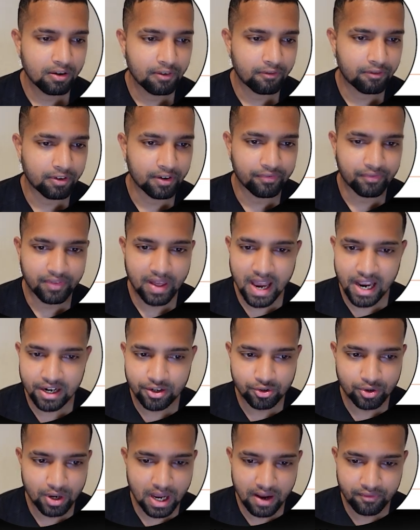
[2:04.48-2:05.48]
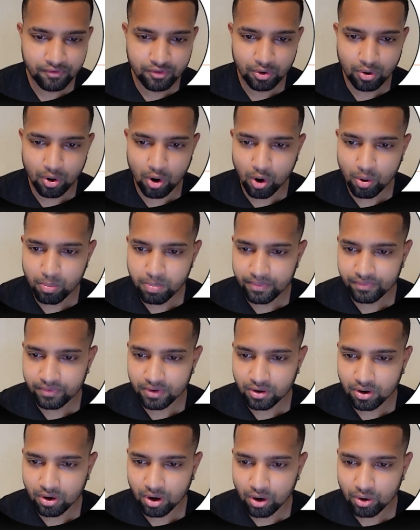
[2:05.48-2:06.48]
For that you have to open the
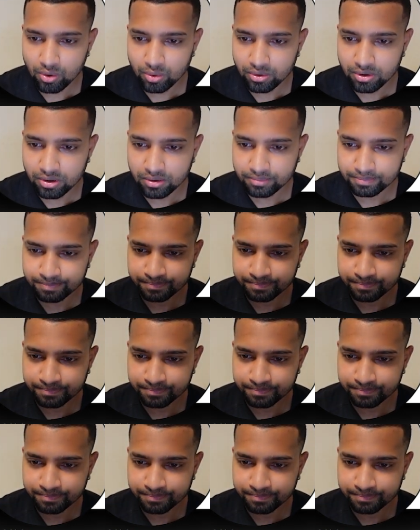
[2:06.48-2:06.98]
code.